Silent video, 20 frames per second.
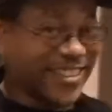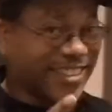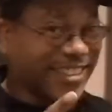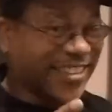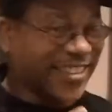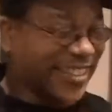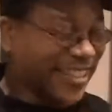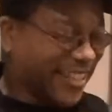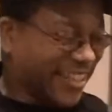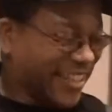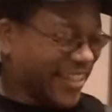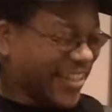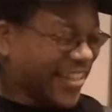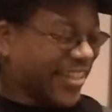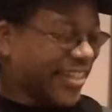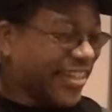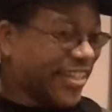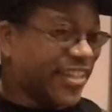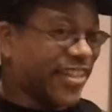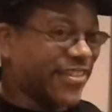was just like
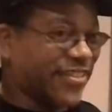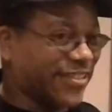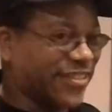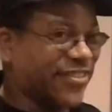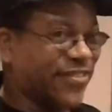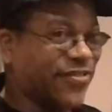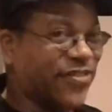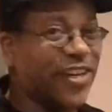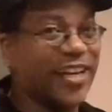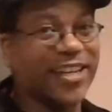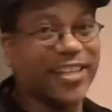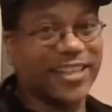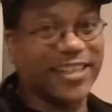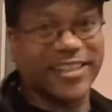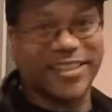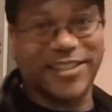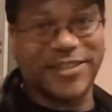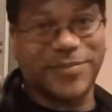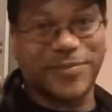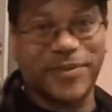vodka
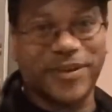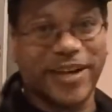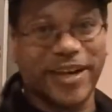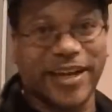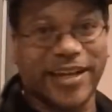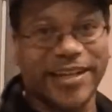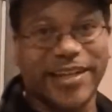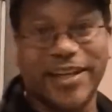and Sprite.